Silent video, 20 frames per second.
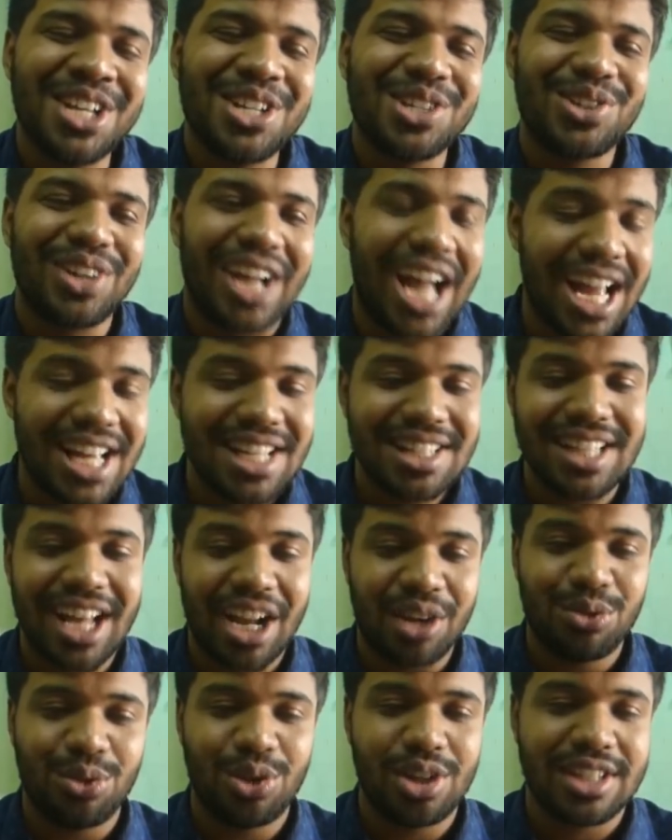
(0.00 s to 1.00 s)
So guys,
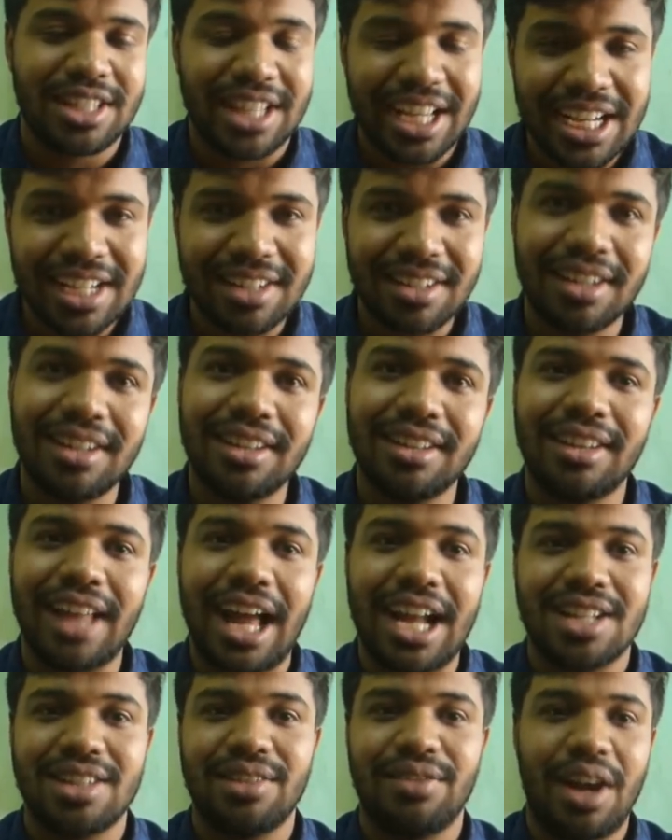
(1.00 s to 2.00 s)
that was it.
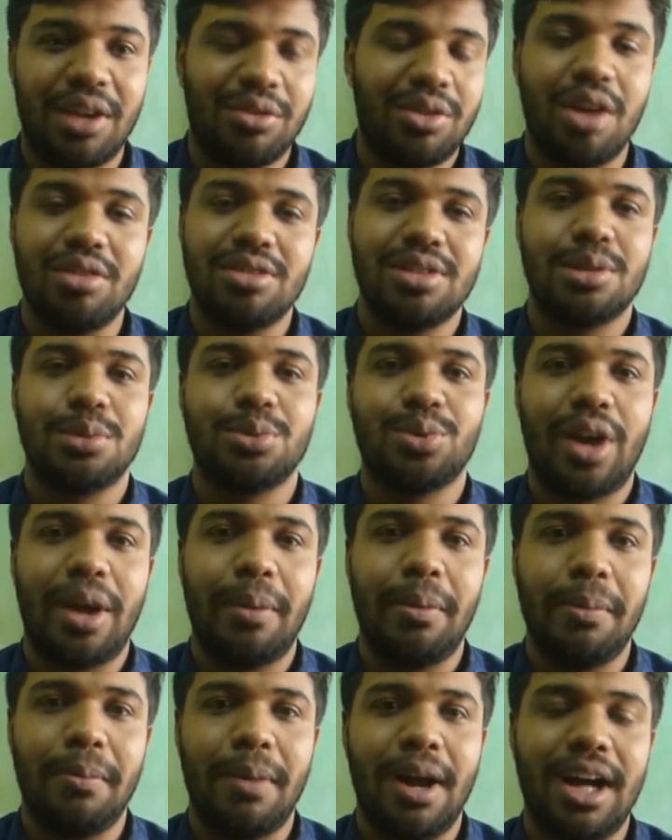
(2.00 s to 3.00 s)
That's the 5,000
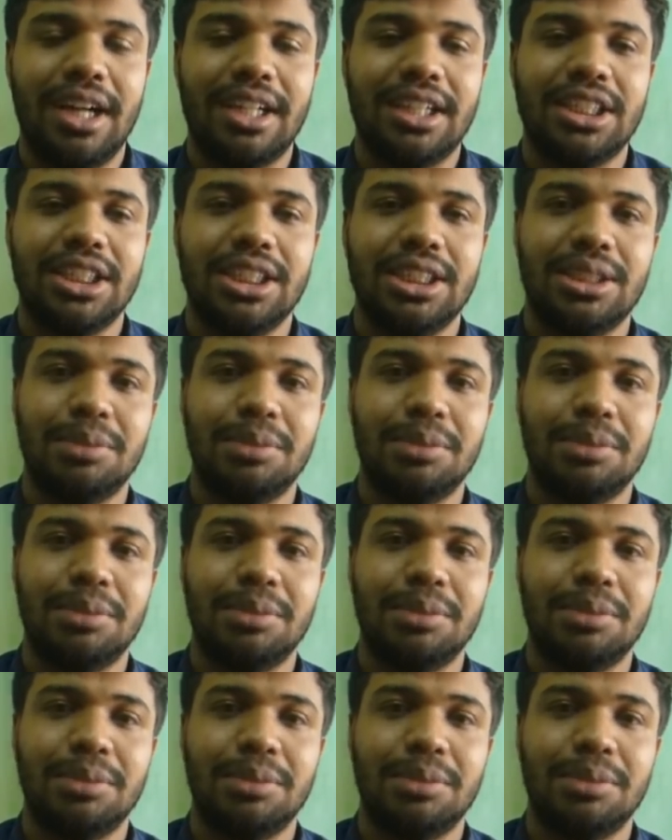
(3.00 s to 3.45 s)
subscriber mark